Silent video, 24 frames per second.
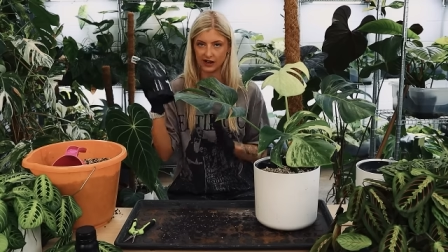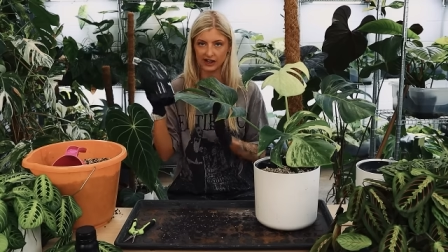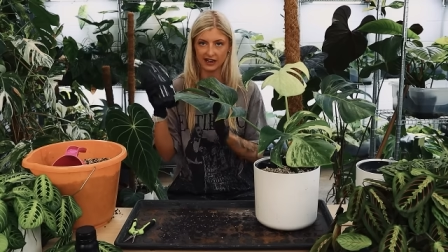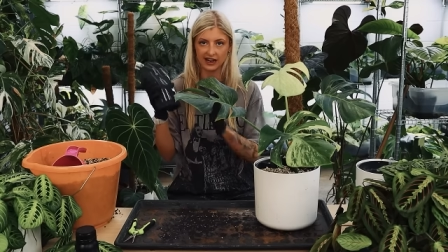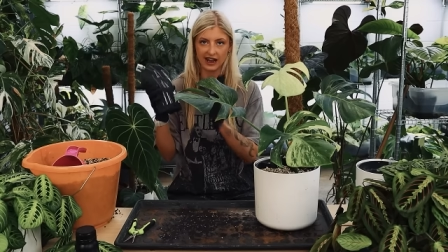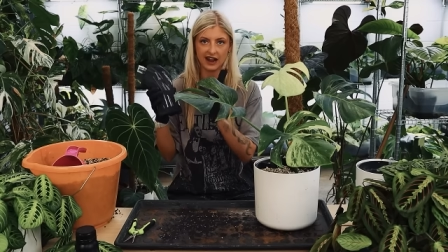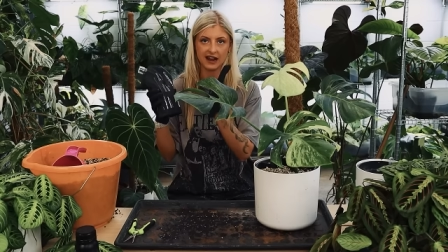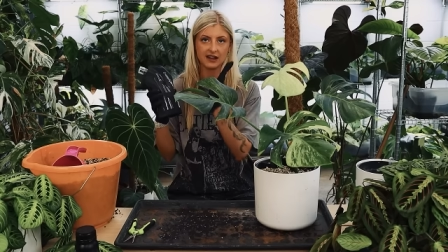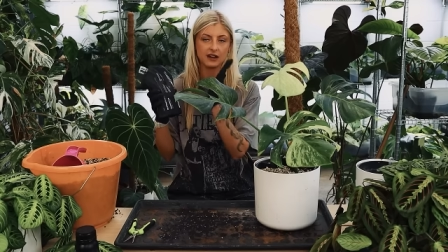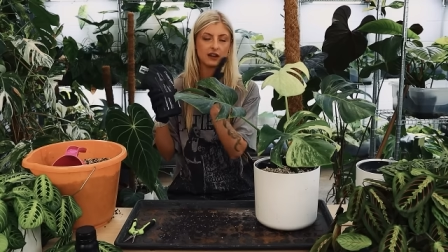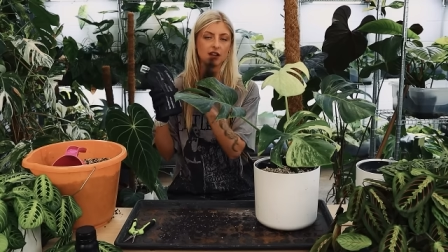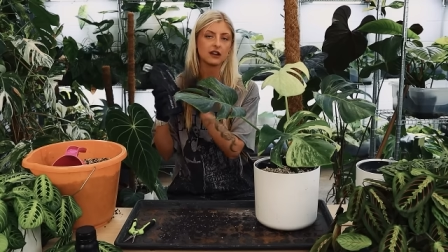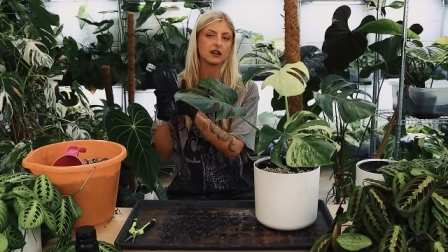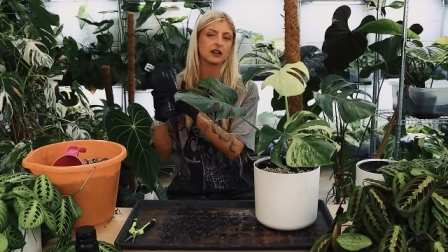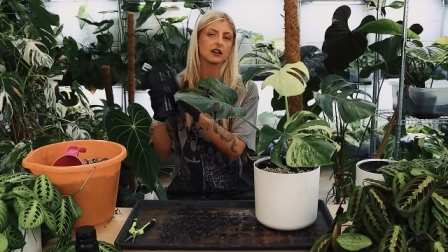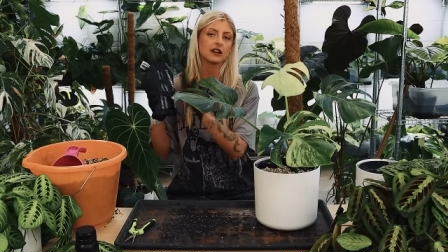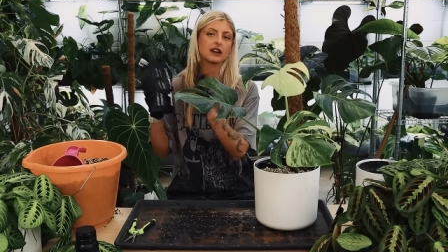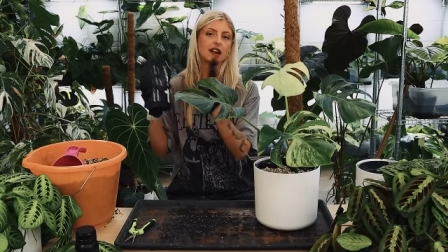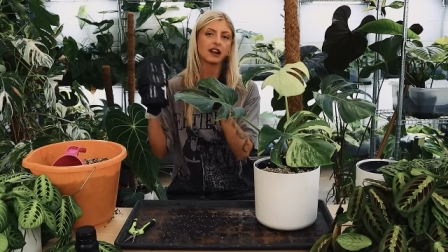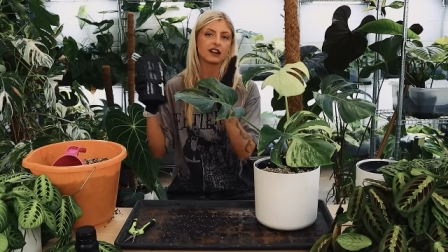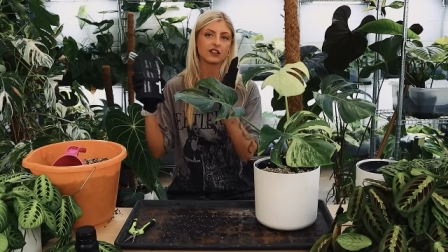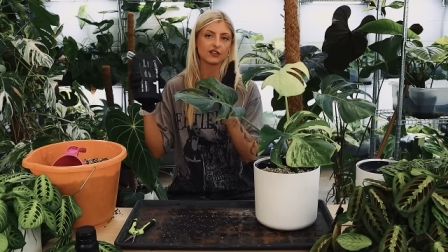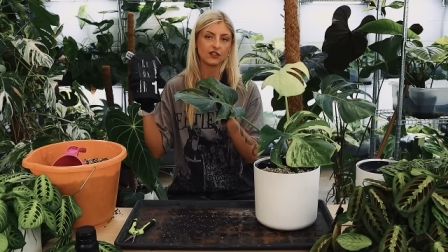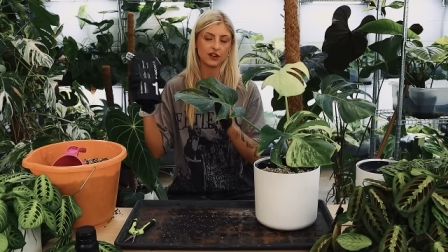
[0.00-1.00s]
And again,
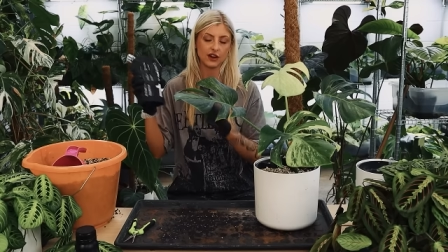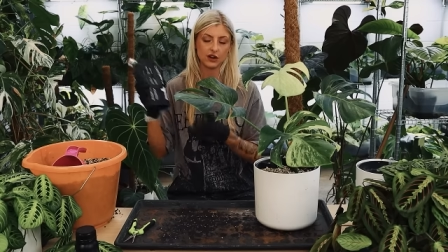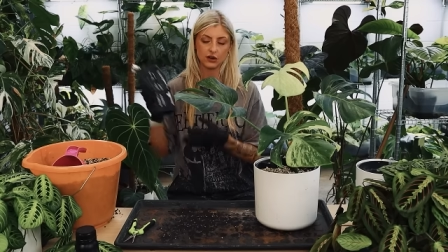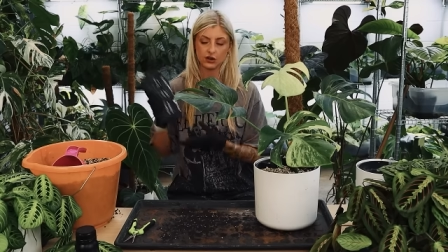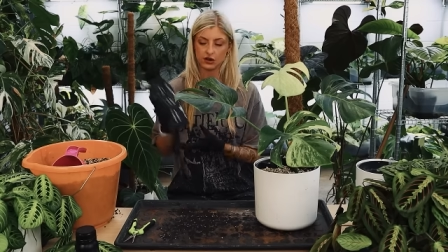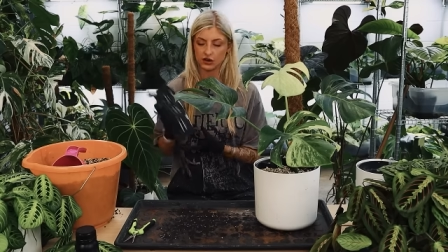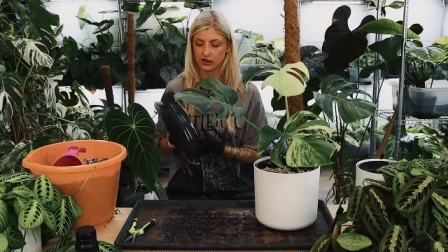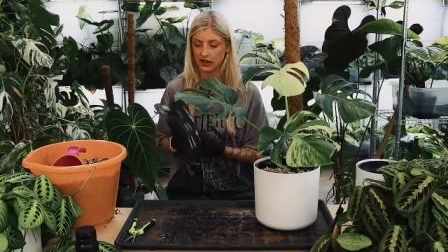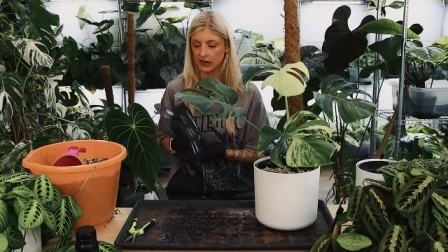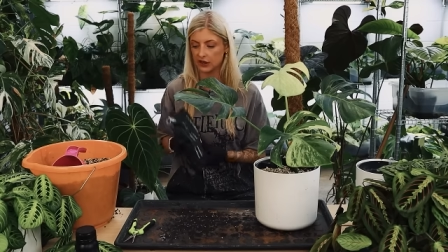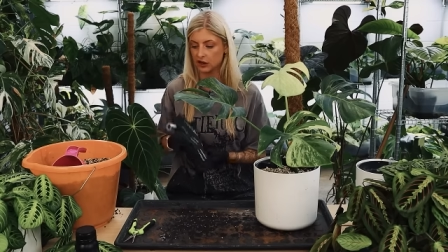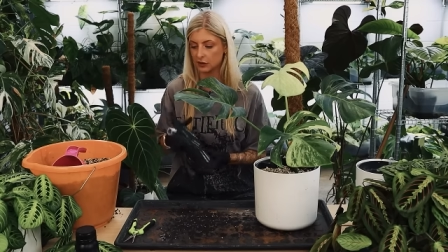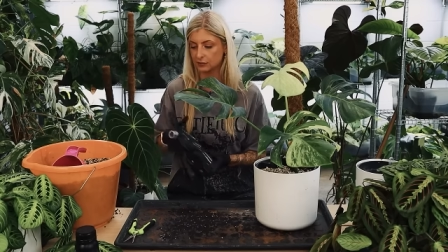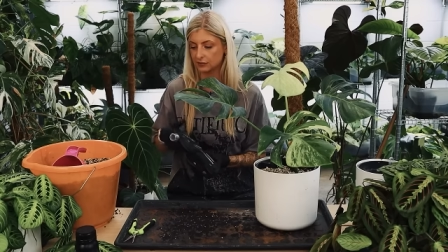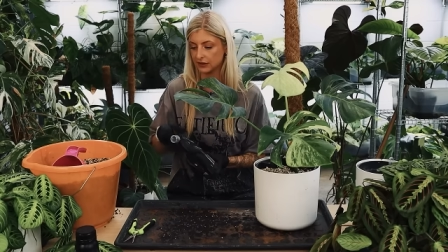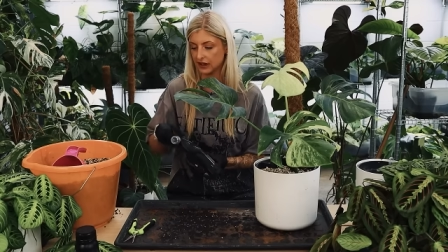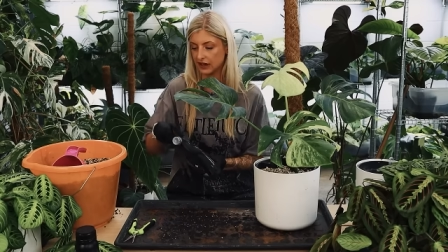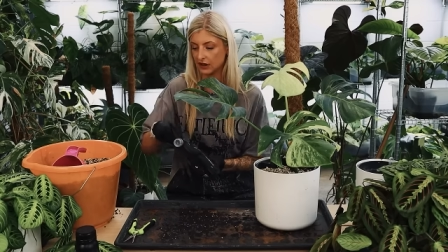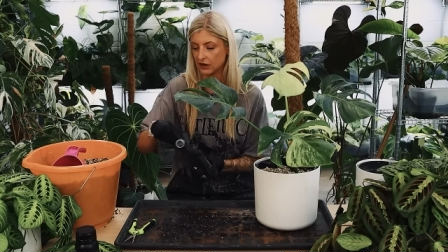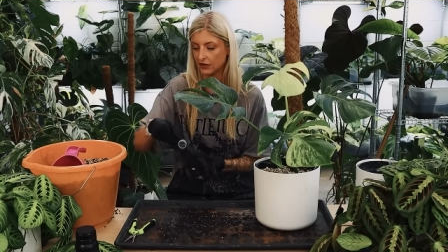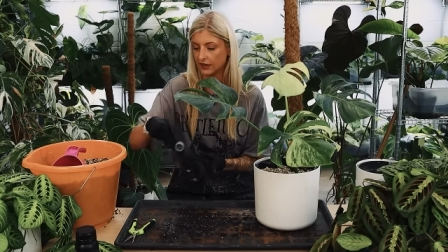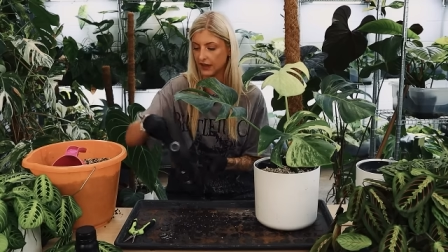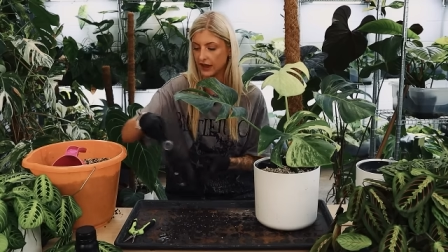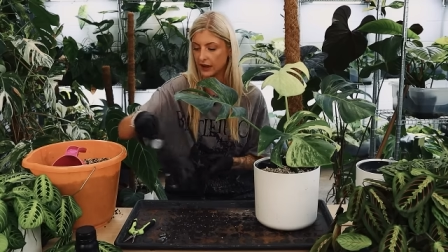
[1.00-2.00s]
next video, you'll get an
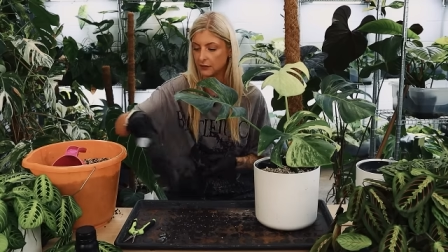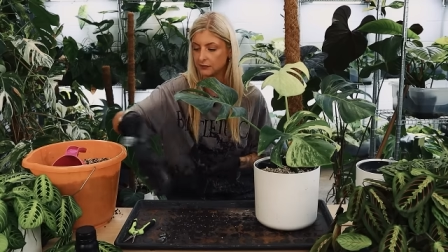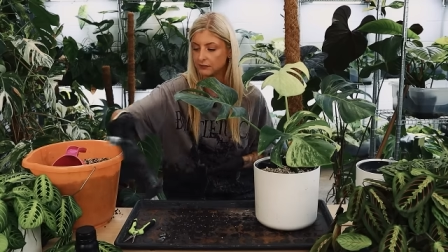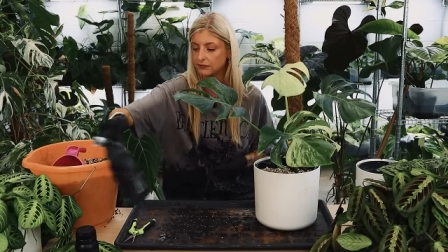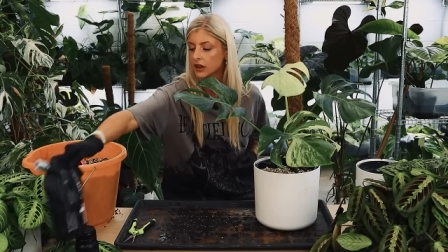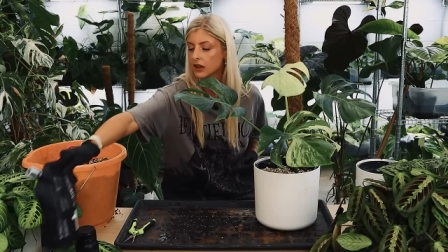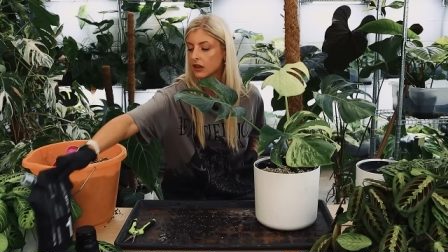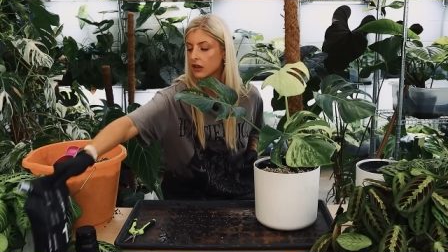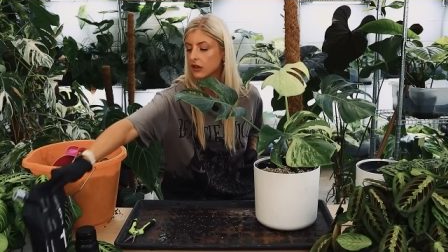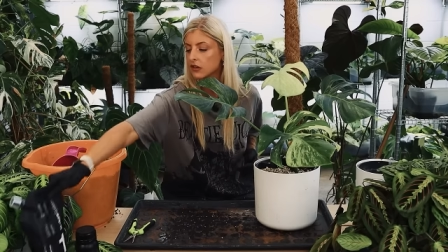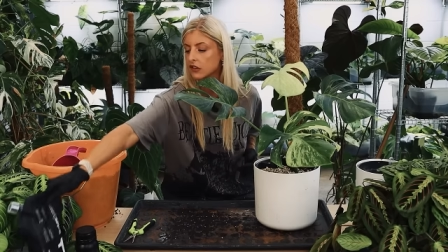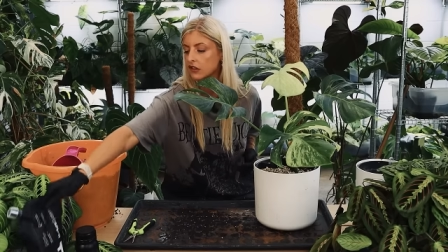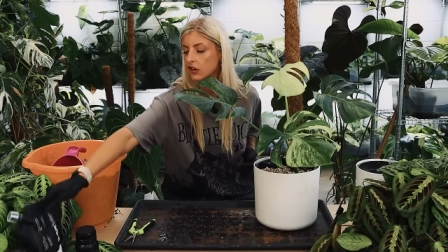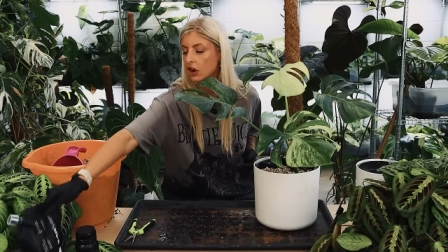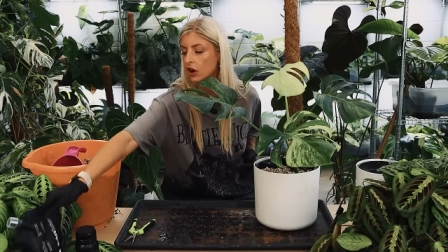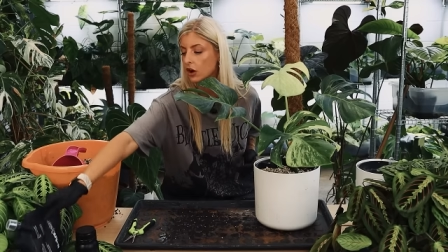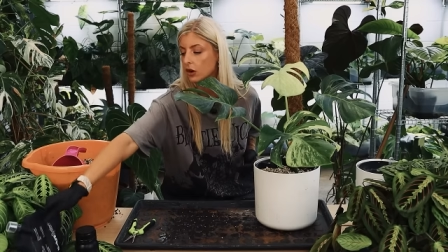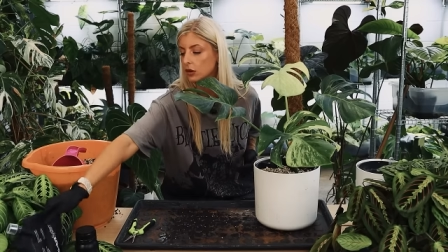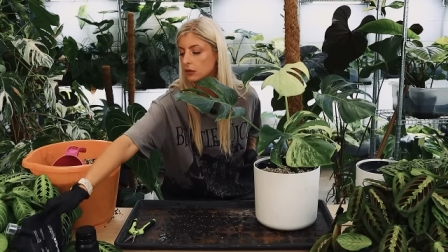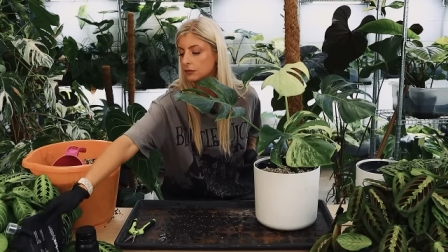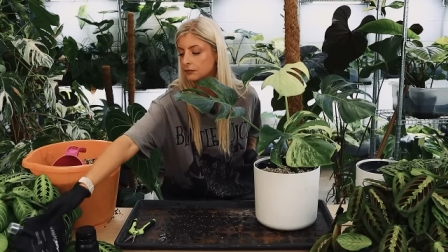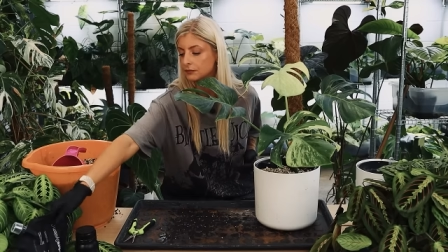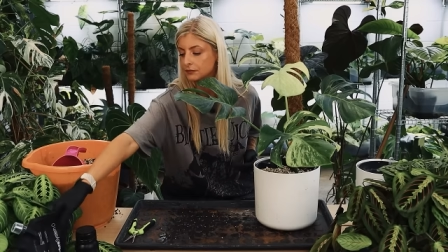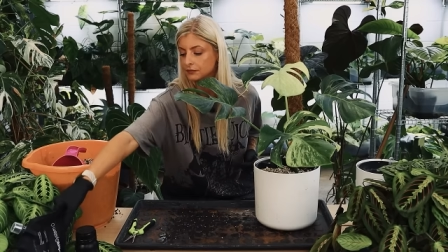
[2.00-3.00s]
update on that.
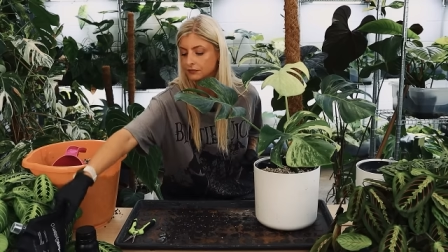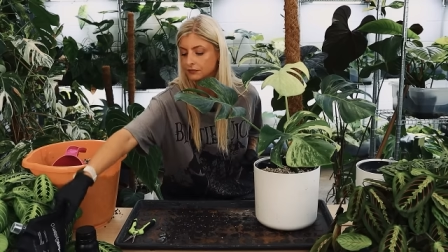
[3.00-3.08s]
So